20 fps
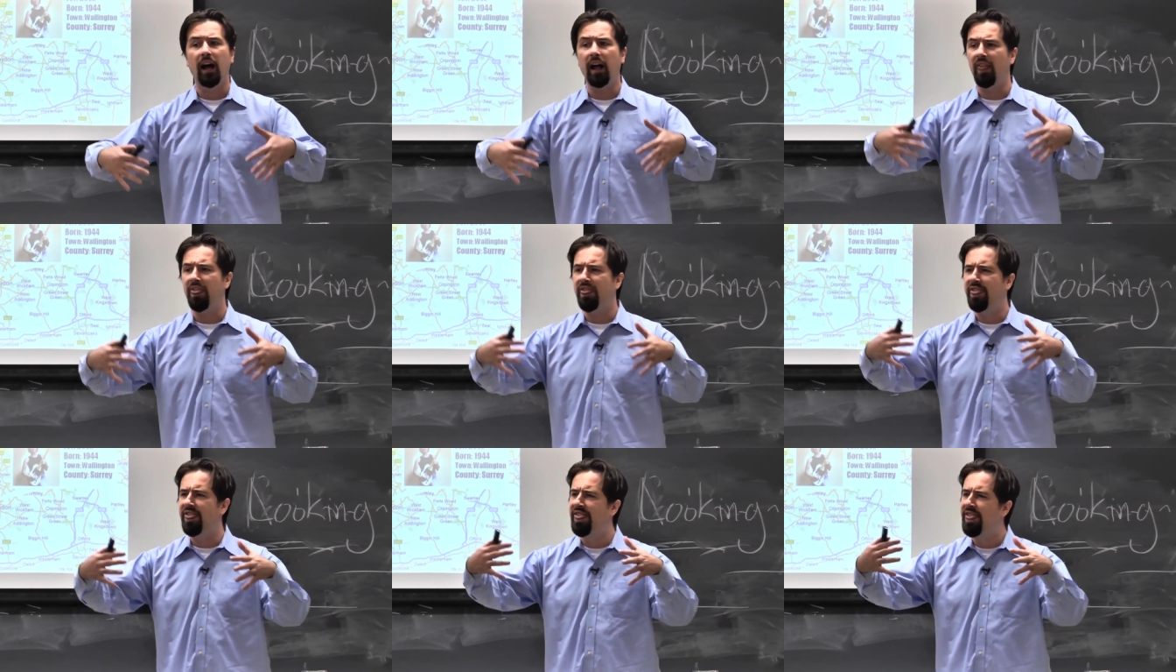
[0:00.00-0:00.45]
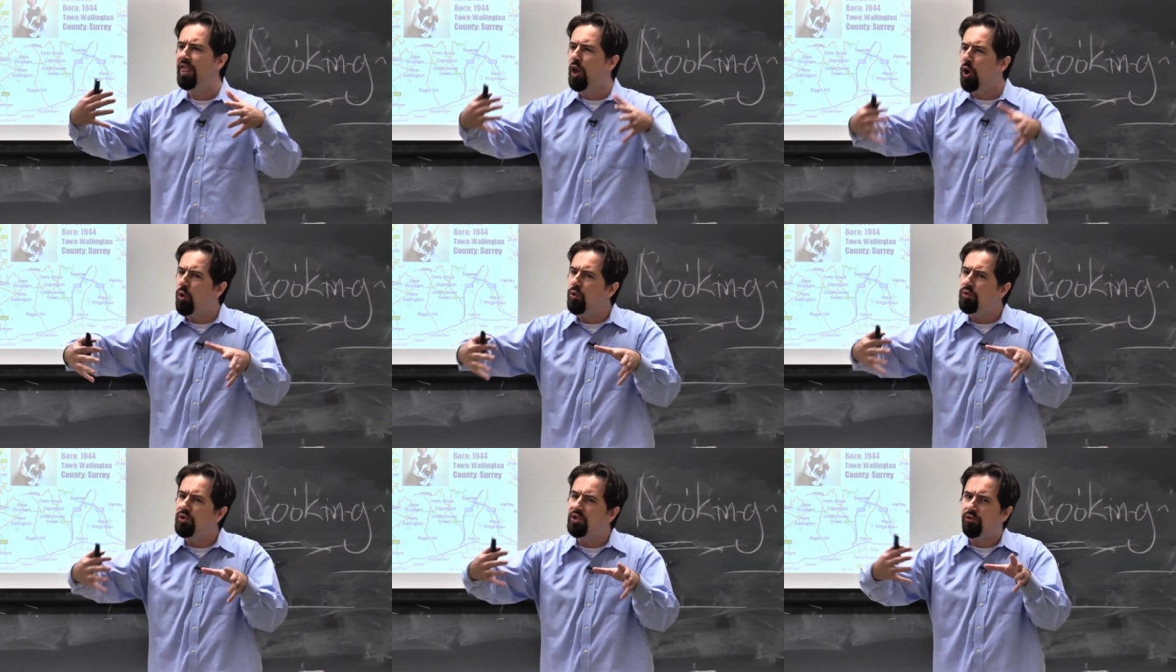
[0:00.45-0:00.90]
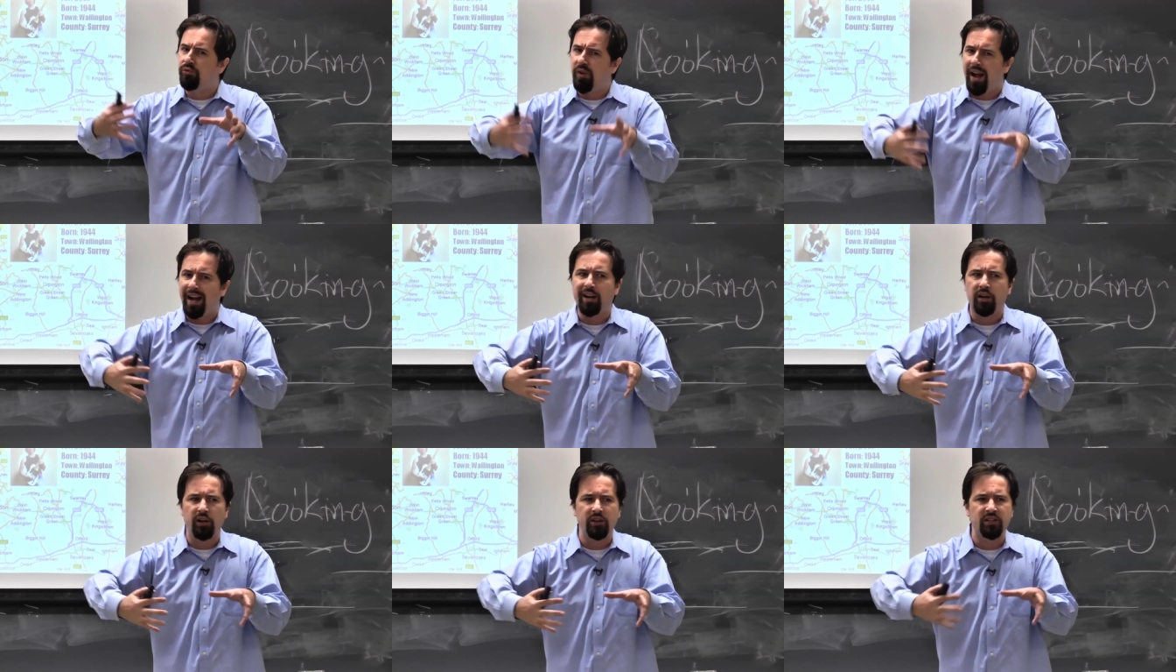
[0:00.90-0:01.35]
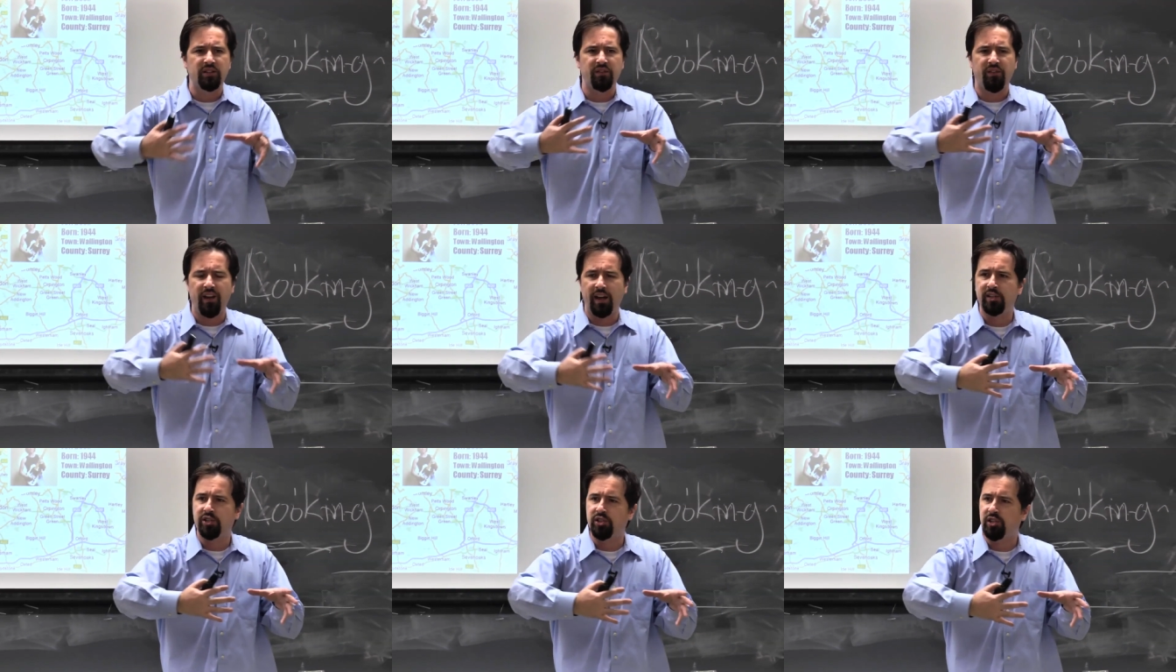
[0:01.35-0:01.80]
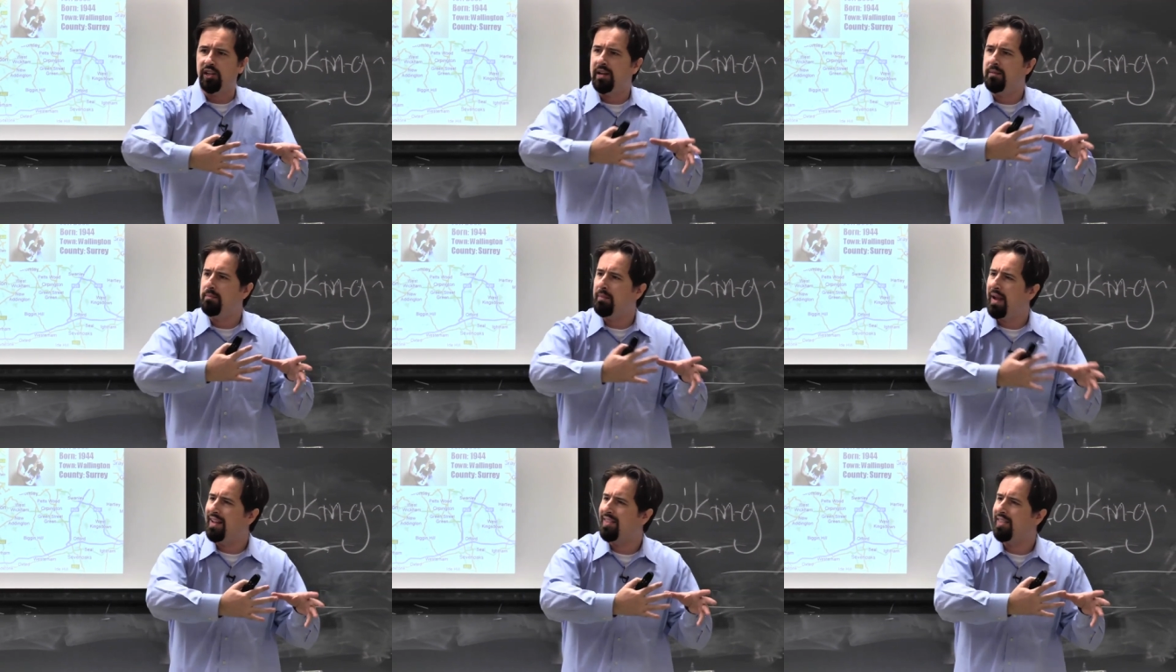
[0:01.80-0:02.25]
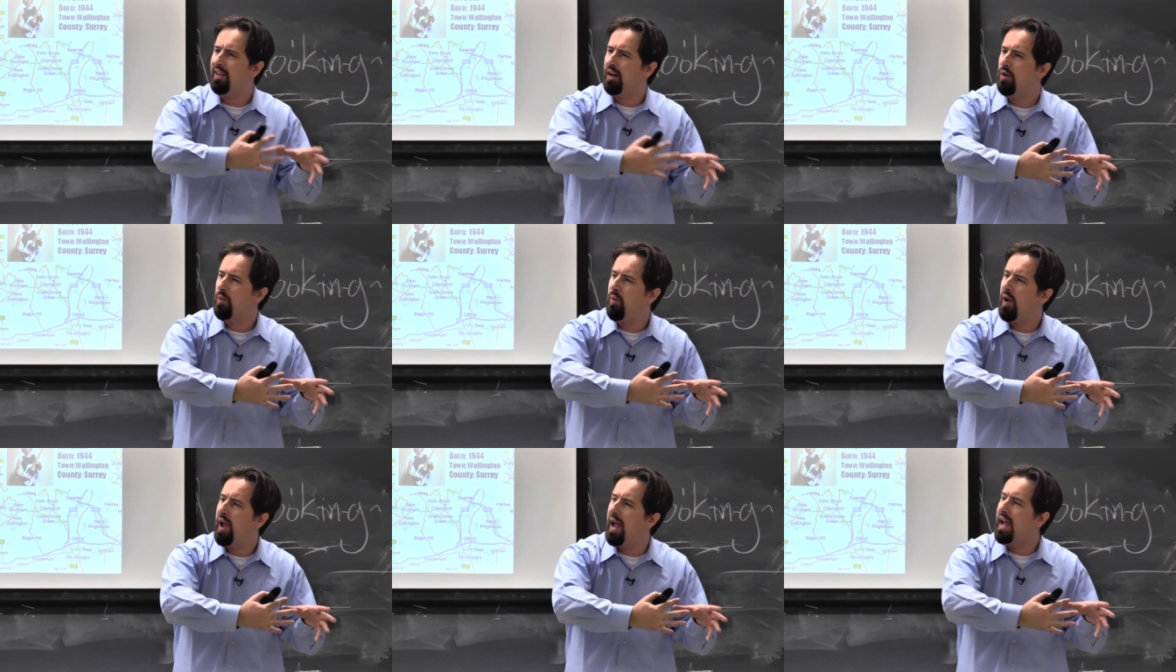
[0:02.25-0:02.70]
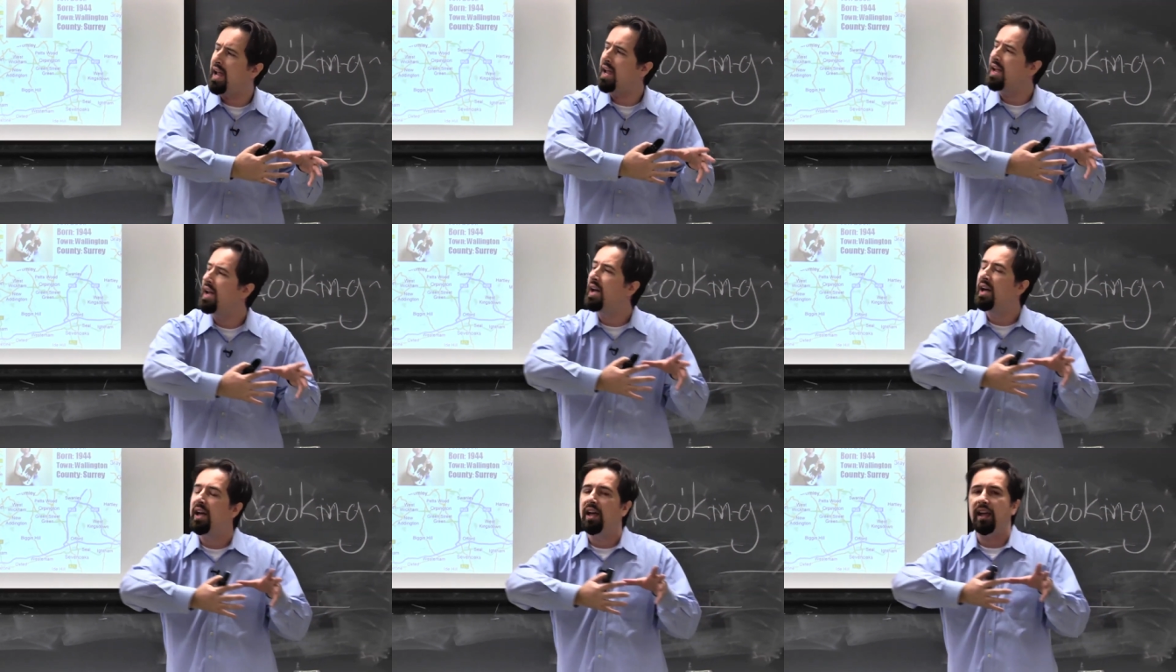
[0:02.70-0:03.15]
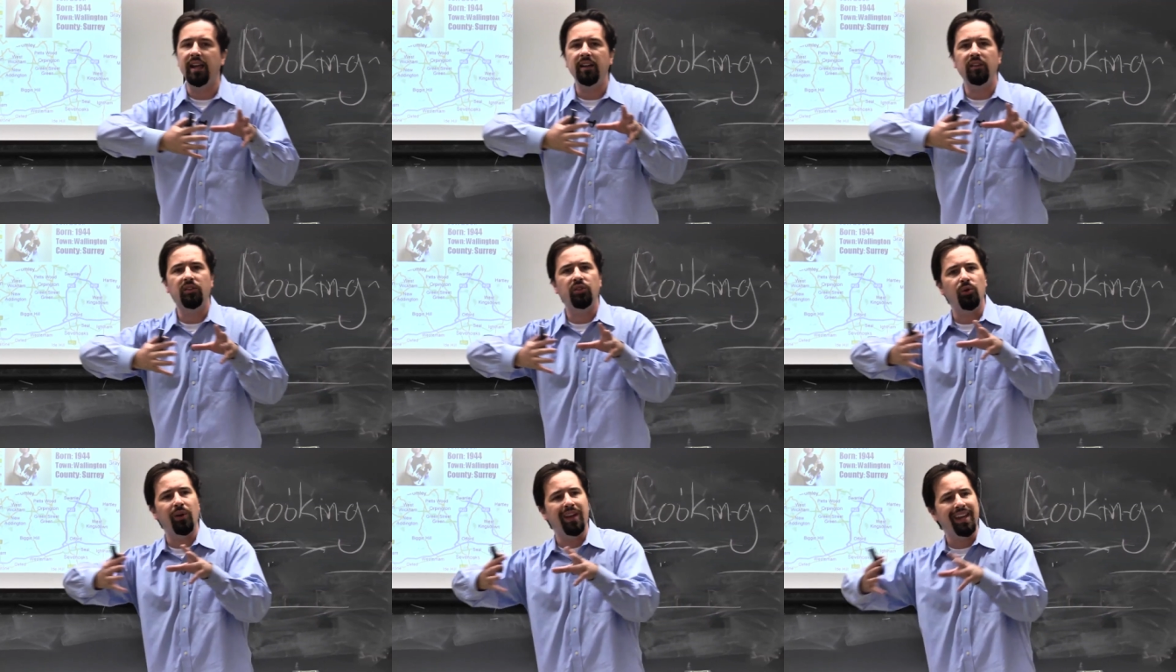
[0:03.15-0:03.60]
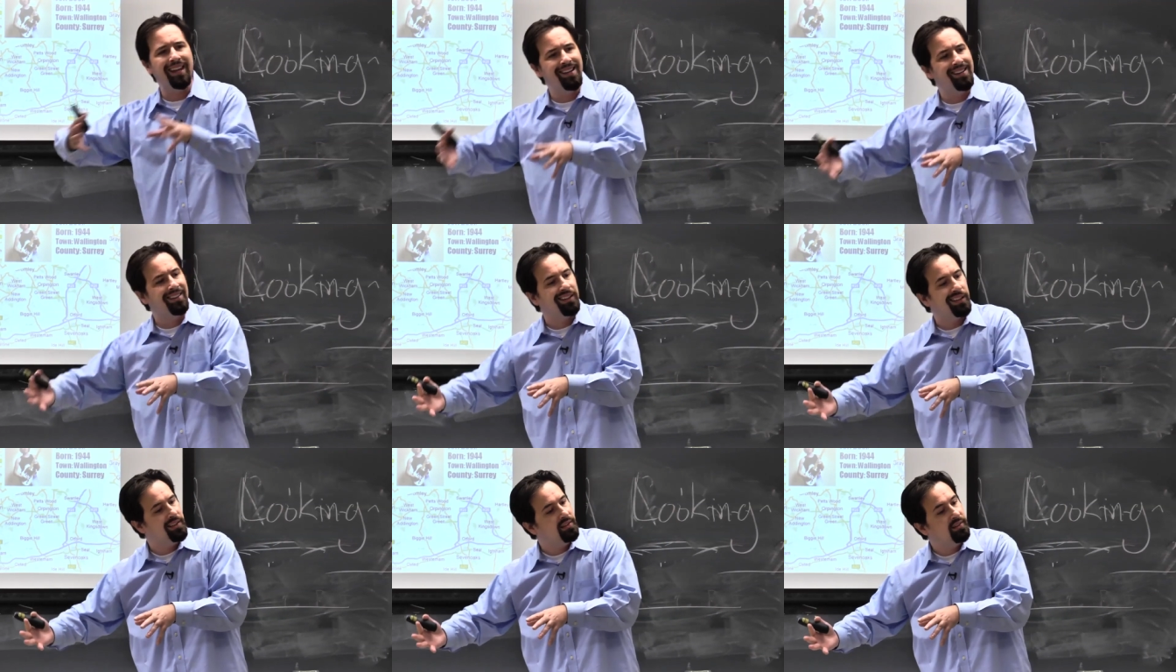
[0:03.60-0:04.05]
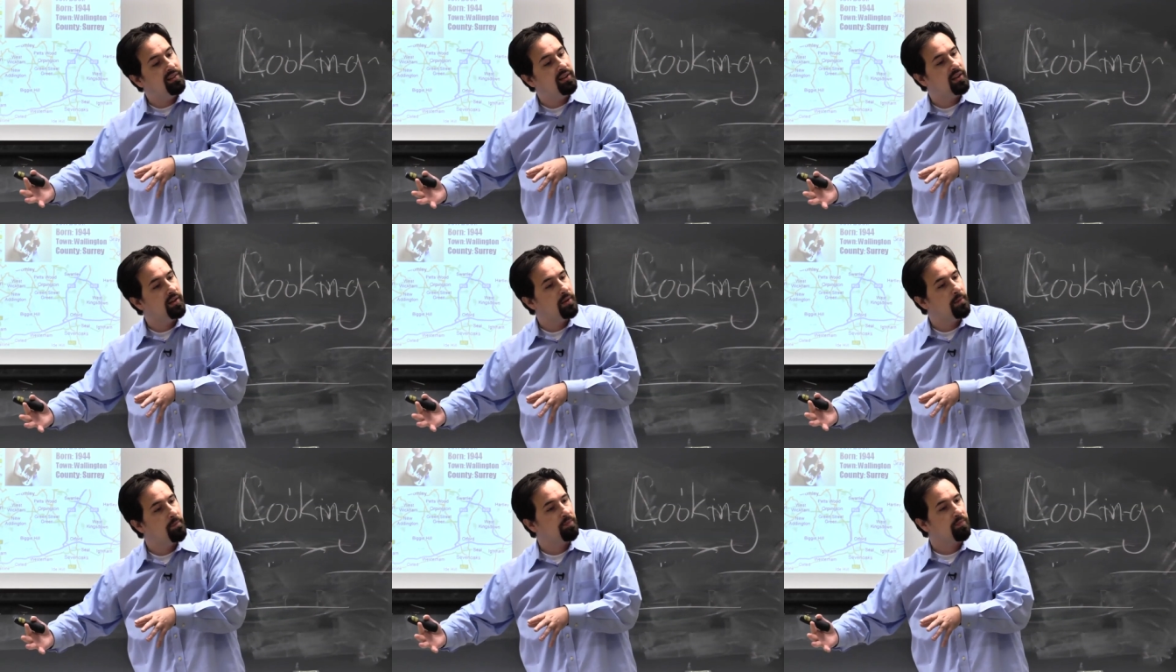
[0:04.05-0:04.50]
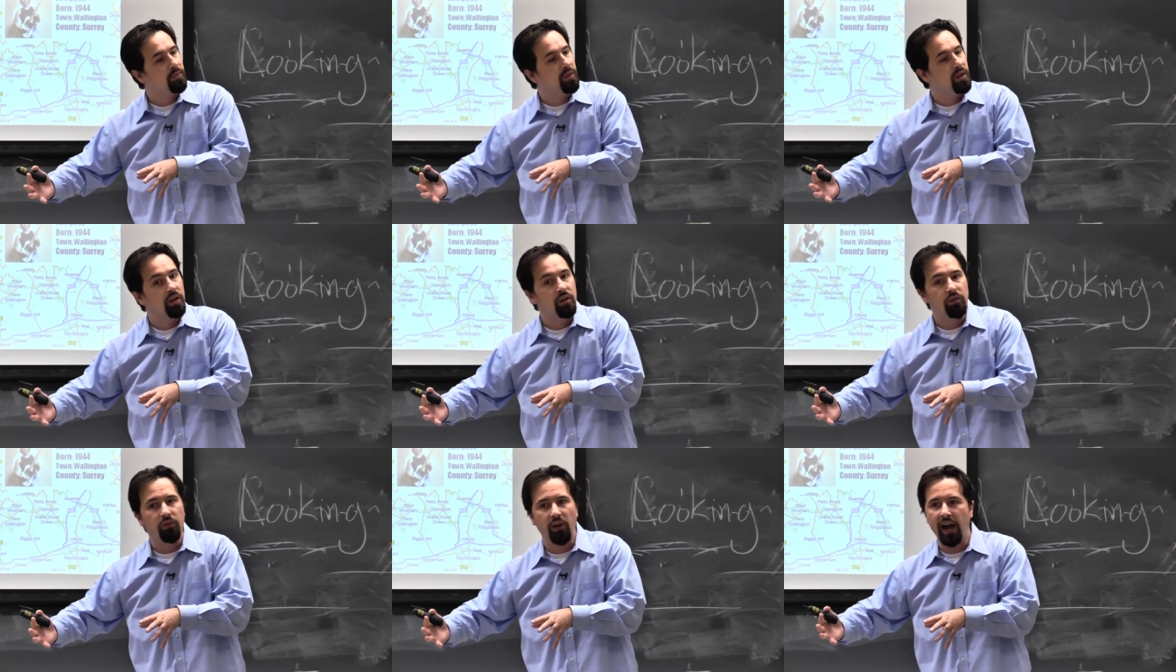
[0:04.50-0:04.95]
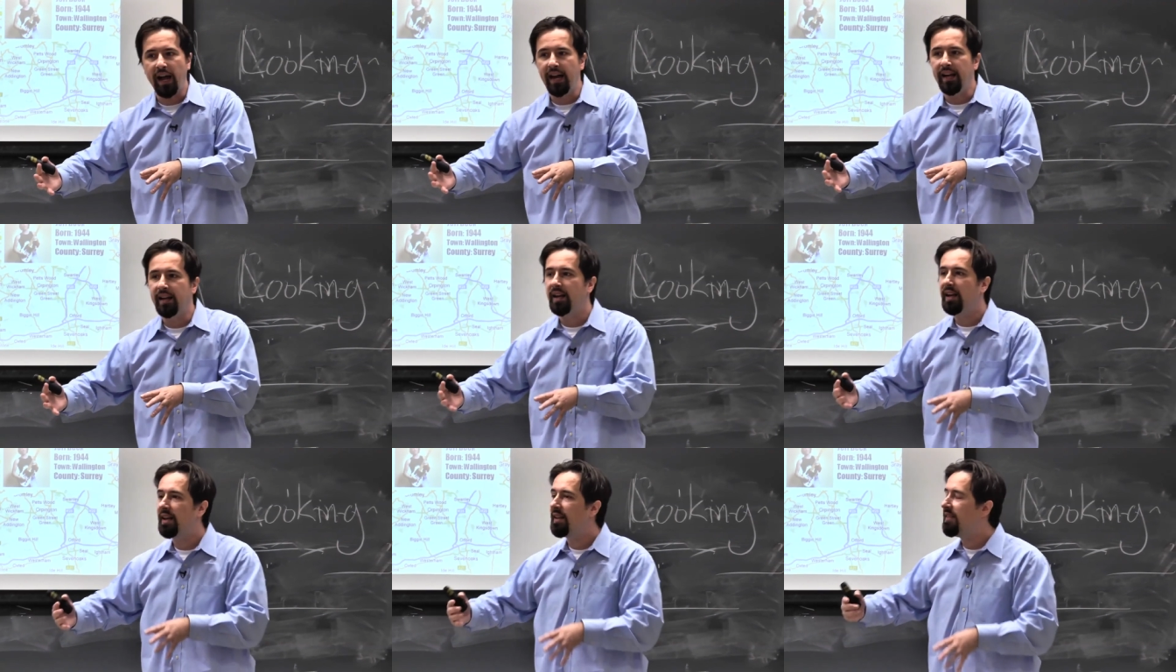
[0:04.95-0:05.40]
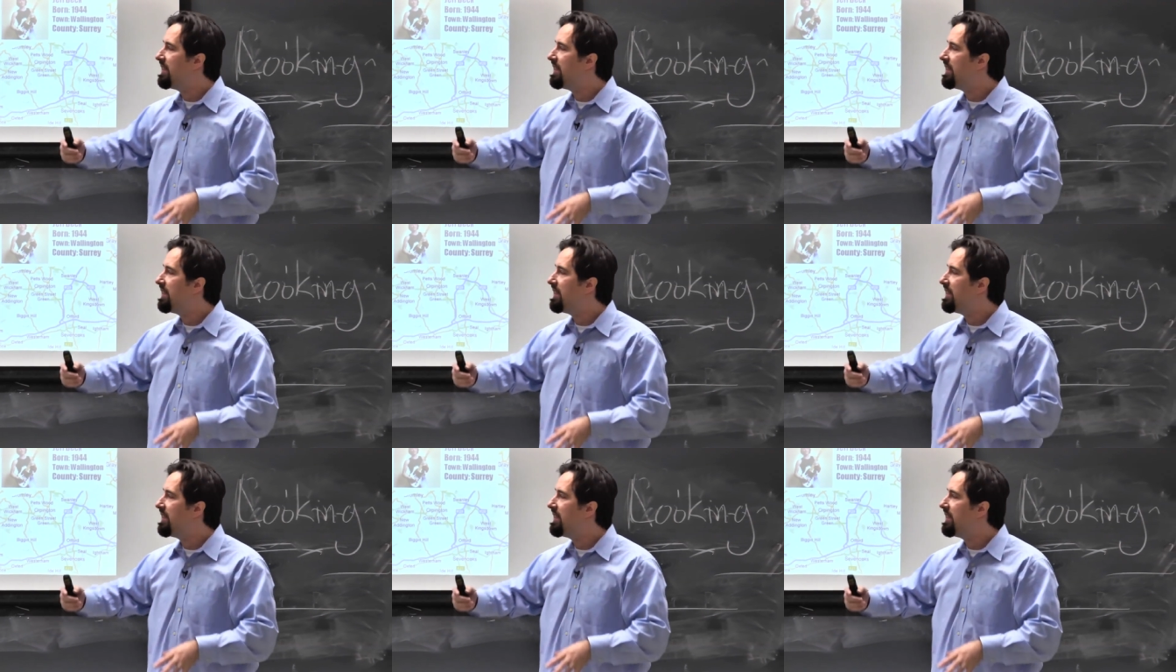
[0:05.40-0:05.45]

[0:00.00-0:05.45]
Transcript: Uh, those records eventually made their way into England, right?